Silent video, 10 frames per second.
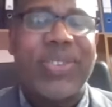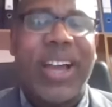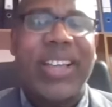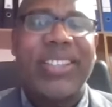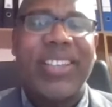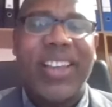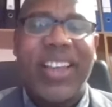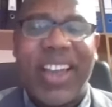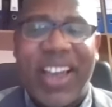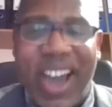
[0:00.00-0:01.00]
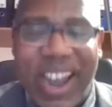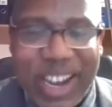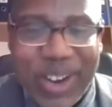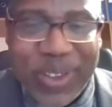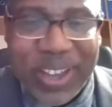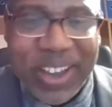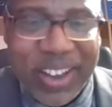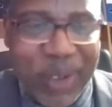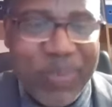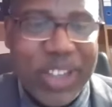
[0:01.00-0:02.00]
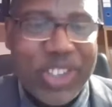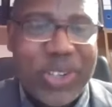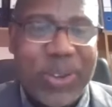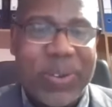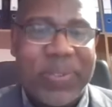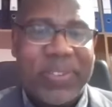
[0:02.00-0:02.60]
Christ. Hallelujah. God bless you.